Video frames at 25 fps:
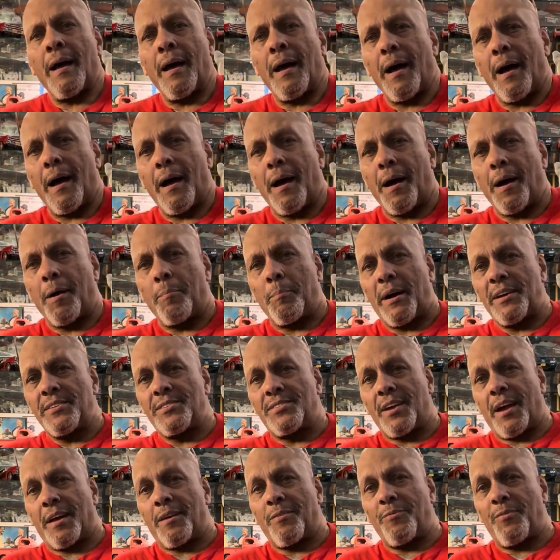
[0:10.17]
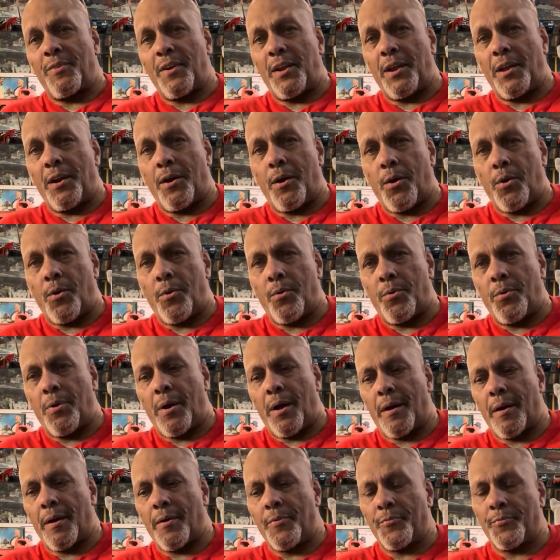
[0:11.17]
my second video
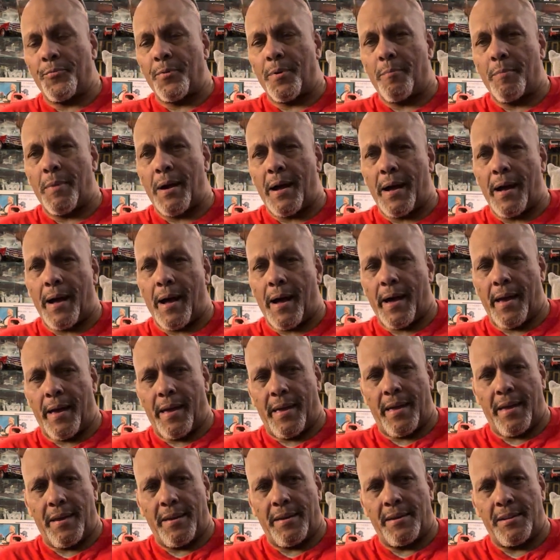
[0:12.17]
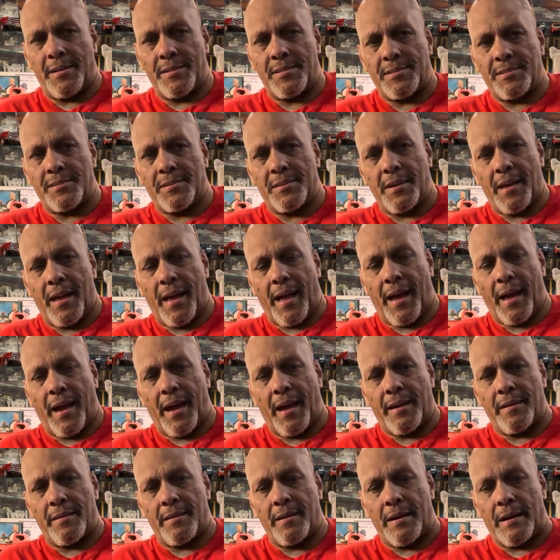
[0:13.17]
from my hiatus,
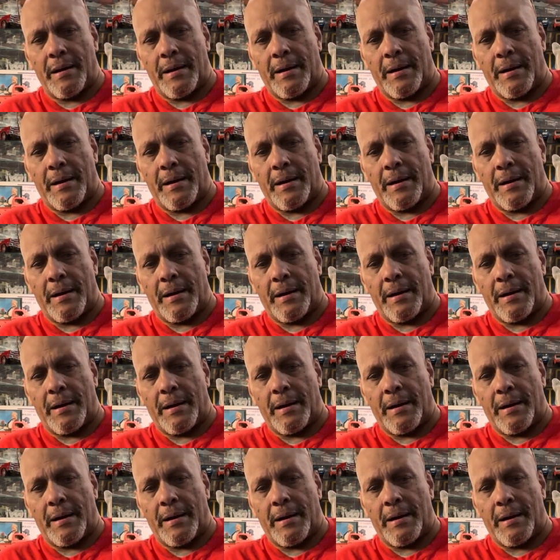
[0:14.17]
and